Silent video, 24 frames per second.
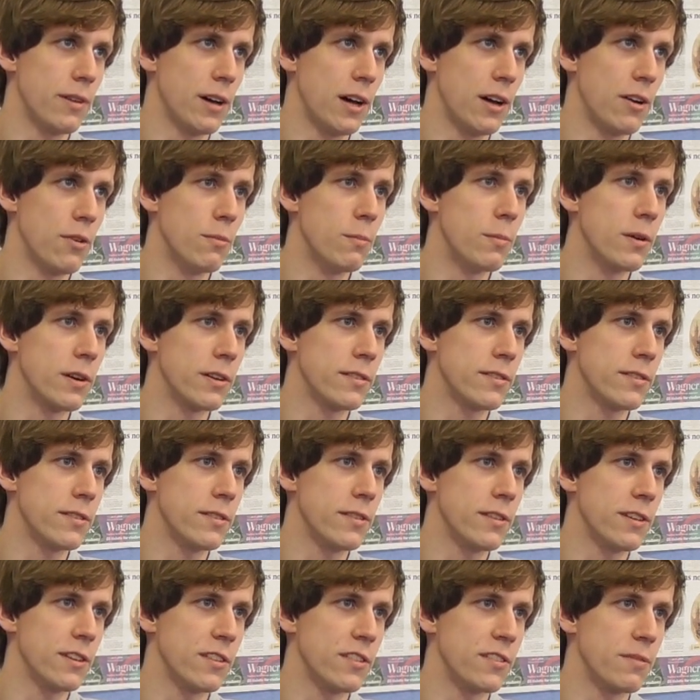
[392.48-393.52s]
how
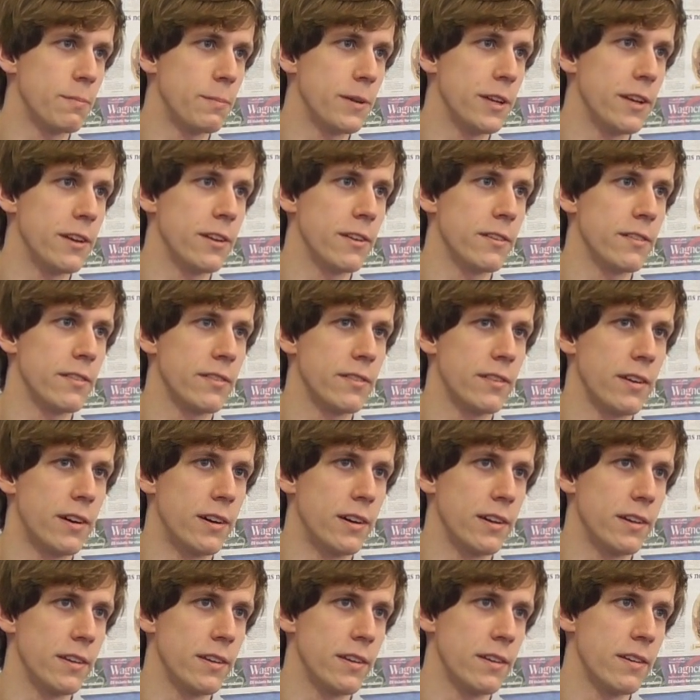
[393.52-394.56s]
much experience
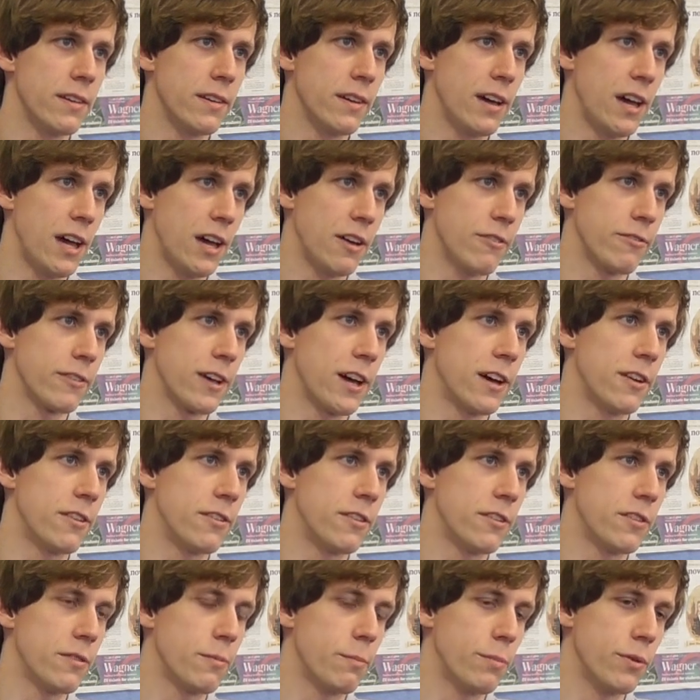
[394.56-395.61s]
I have
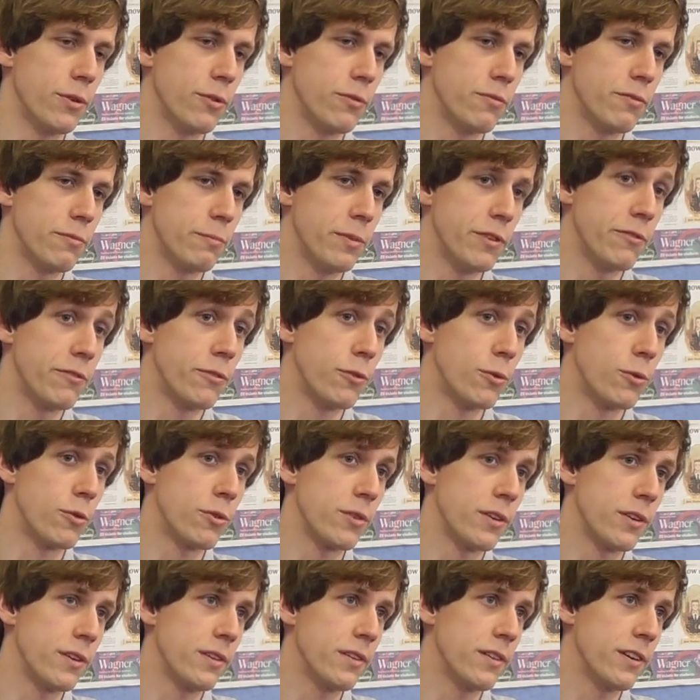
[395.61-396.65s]
gathered, both
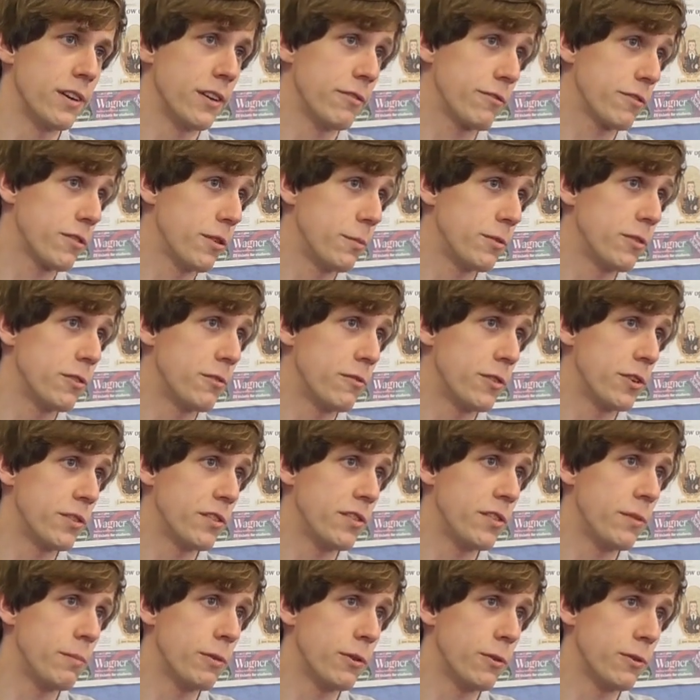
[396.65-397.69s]
before I've come to
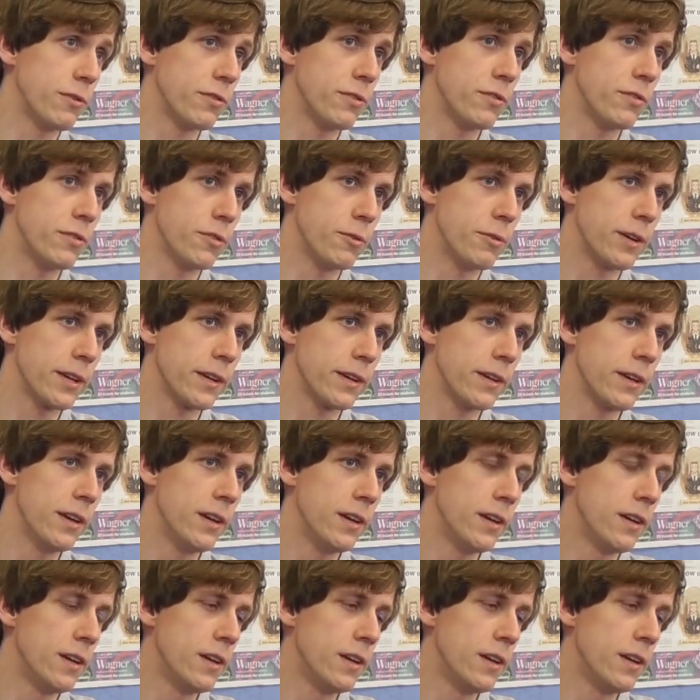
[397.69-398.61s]
university but also during.